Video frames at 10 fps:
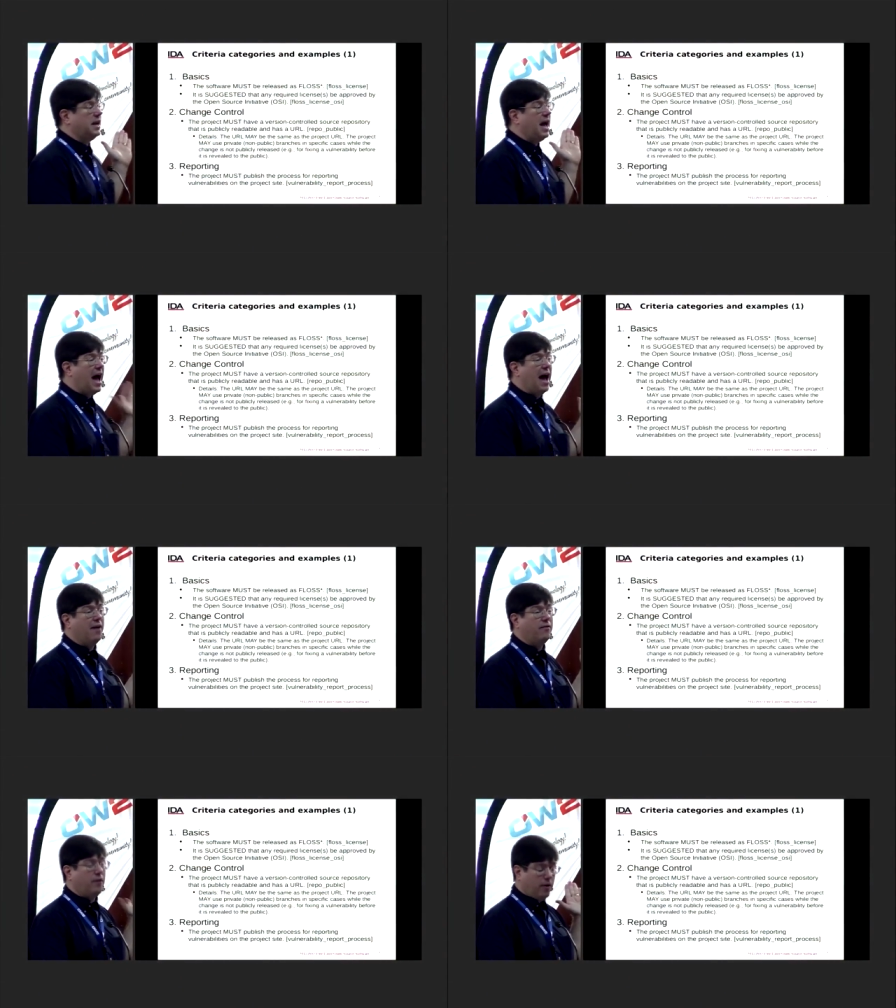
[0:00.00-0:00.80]

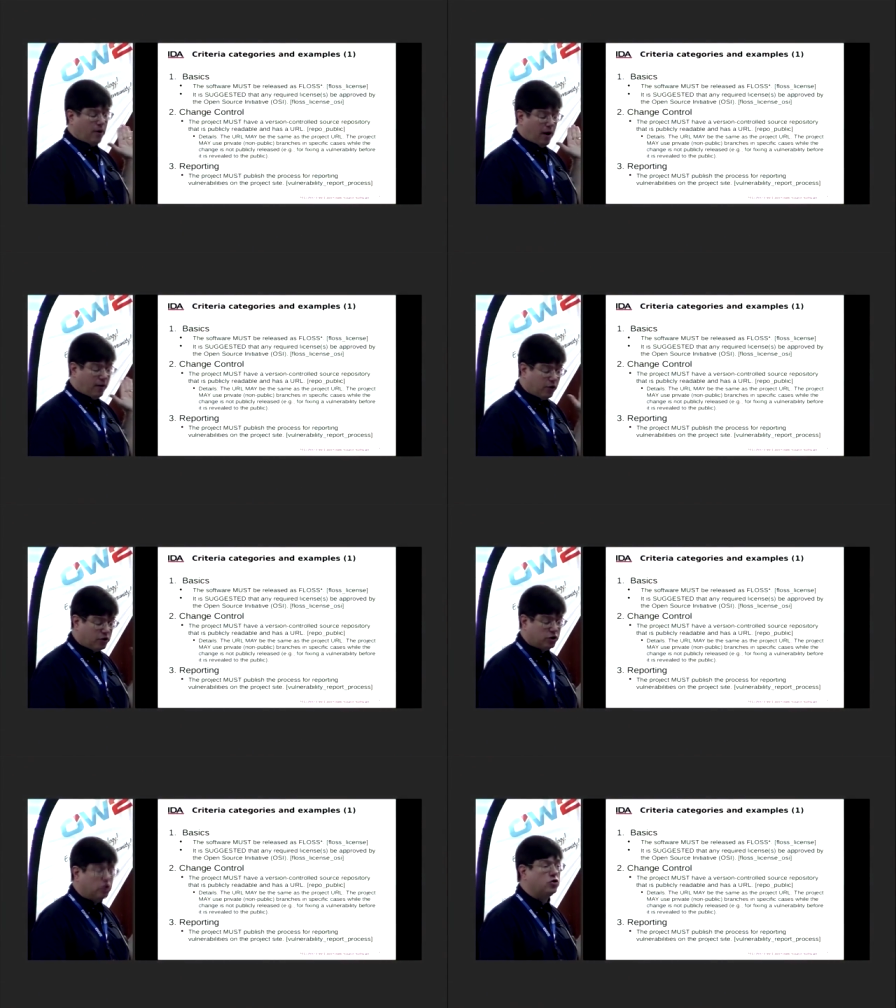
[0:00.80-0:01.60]
have a
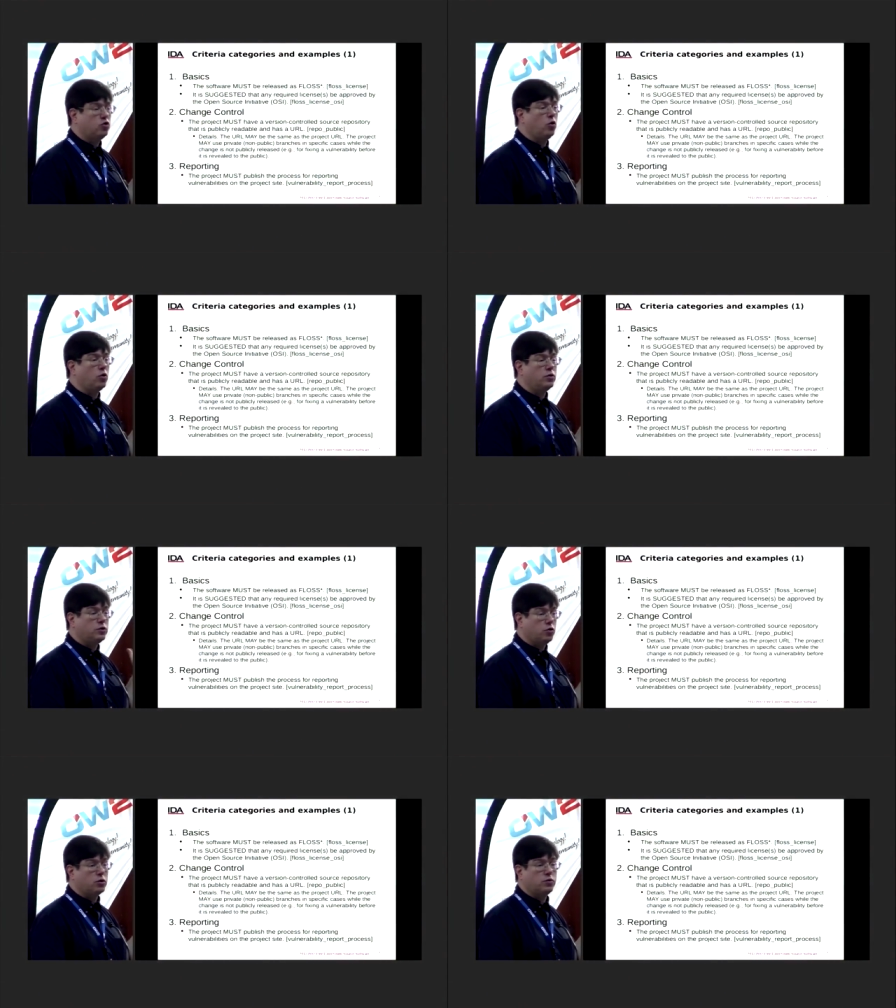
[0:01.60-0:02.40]
version control
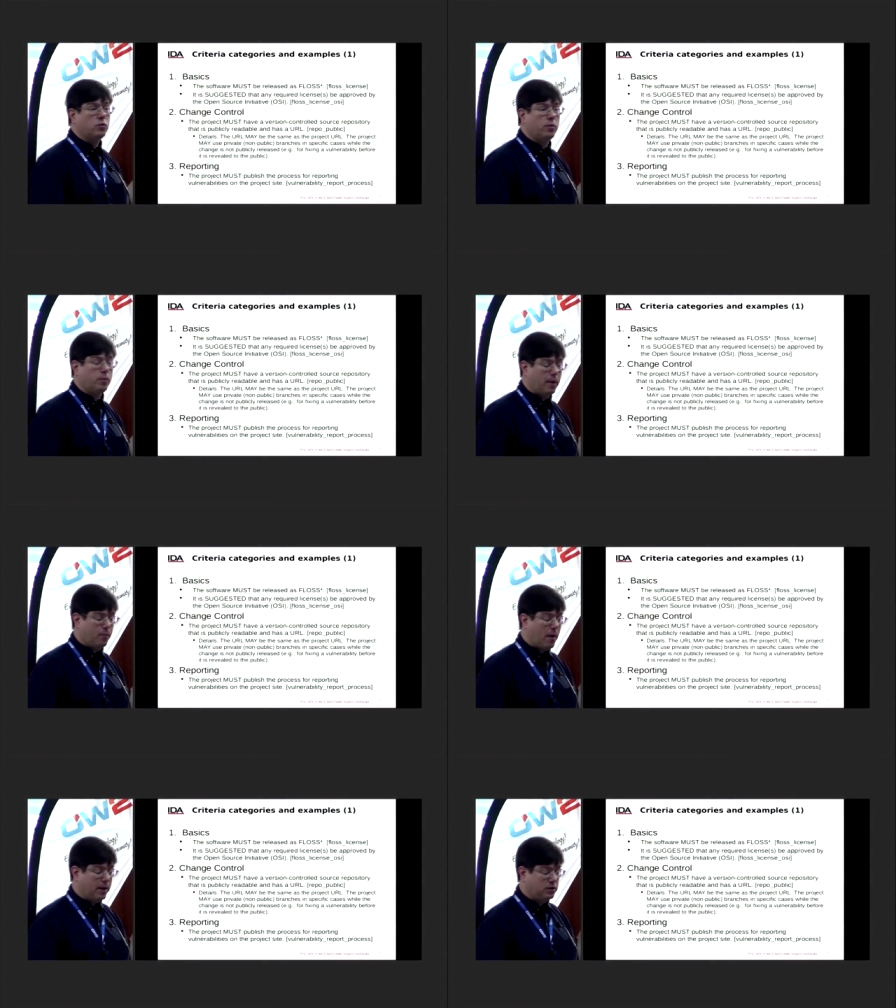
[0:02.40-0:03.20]
source
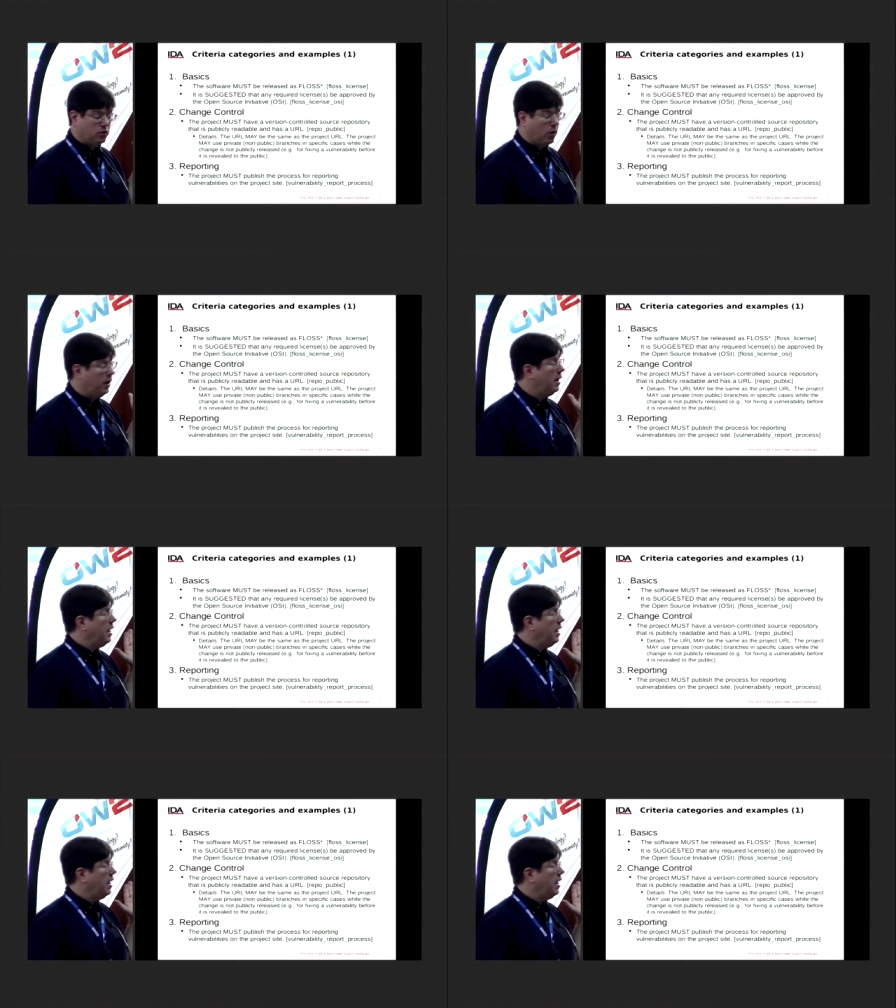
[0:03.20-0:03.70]
repository.